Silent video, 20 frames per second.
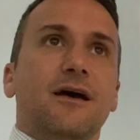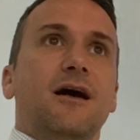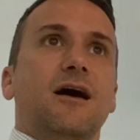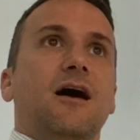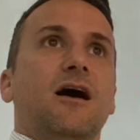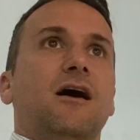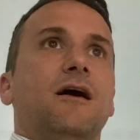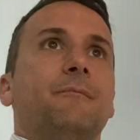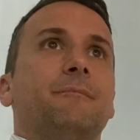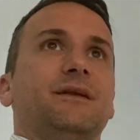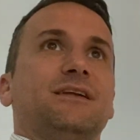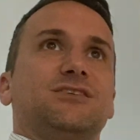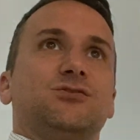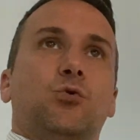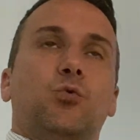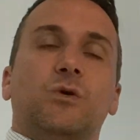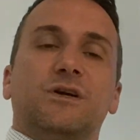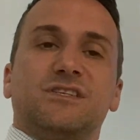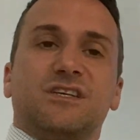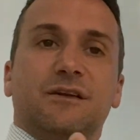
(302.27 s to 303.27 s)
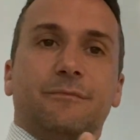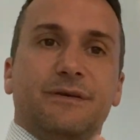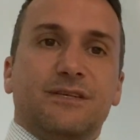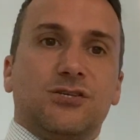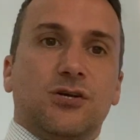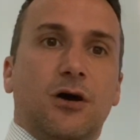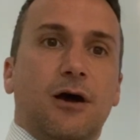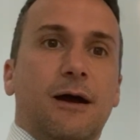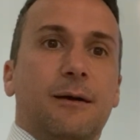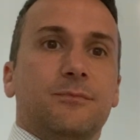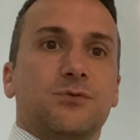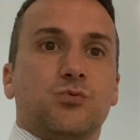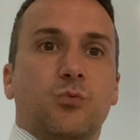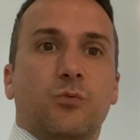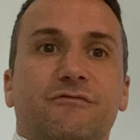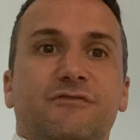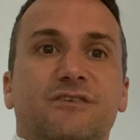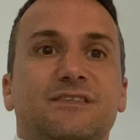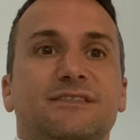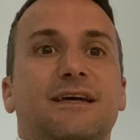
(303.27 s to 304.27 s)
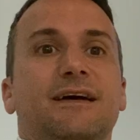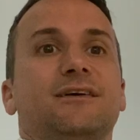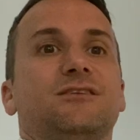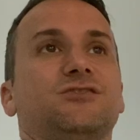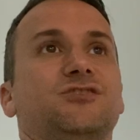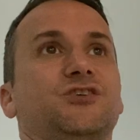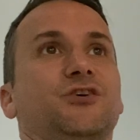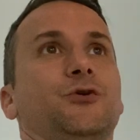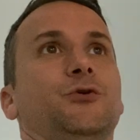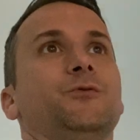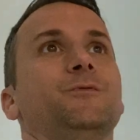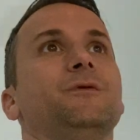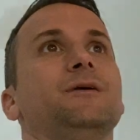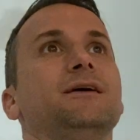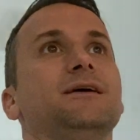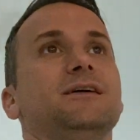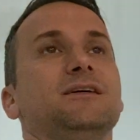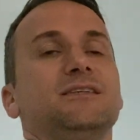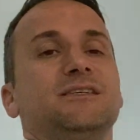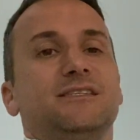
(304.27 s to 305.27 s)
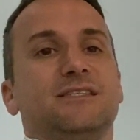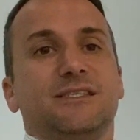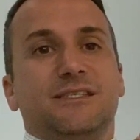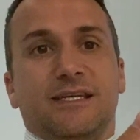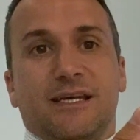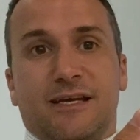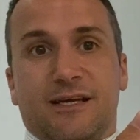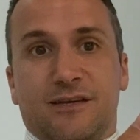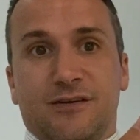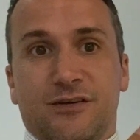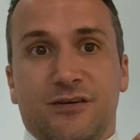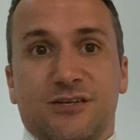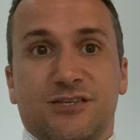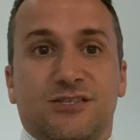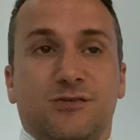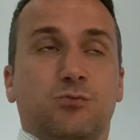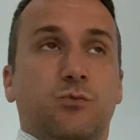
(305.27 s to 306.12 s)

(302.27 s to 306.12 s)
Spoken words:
But there's always going to be times, it's down to sickness,